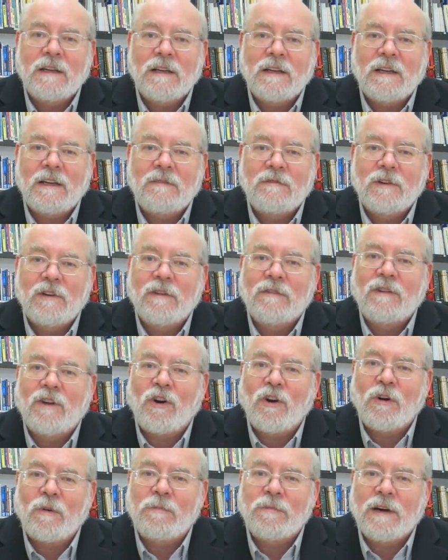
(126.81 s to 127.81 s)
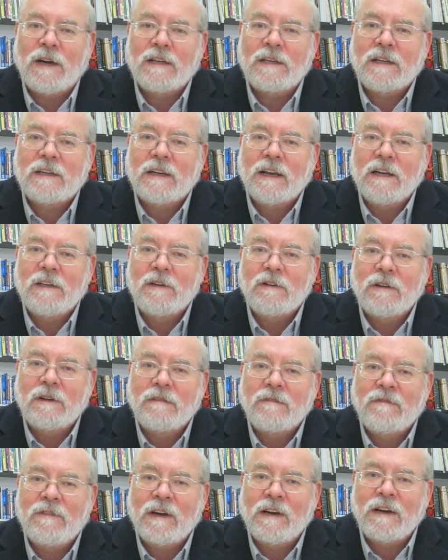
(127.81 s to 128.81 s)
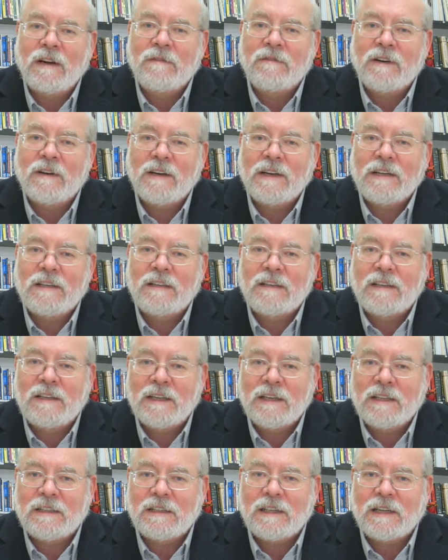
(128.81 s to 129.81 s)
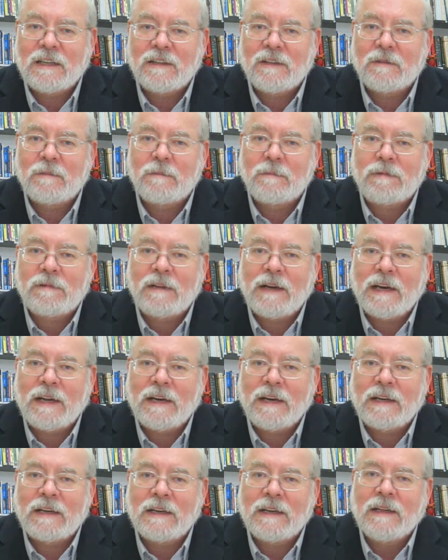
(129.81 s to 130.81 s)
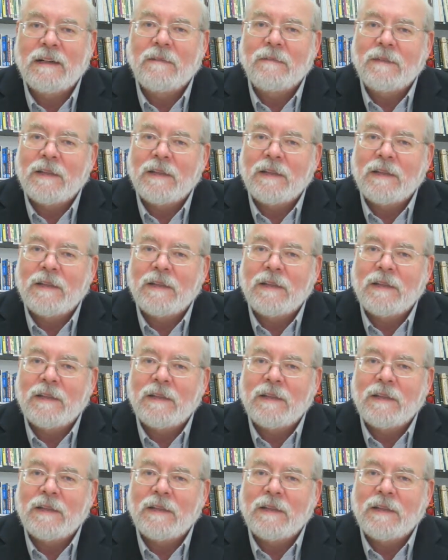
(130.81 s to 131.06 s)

in view of the whole project, and doing very detailed planning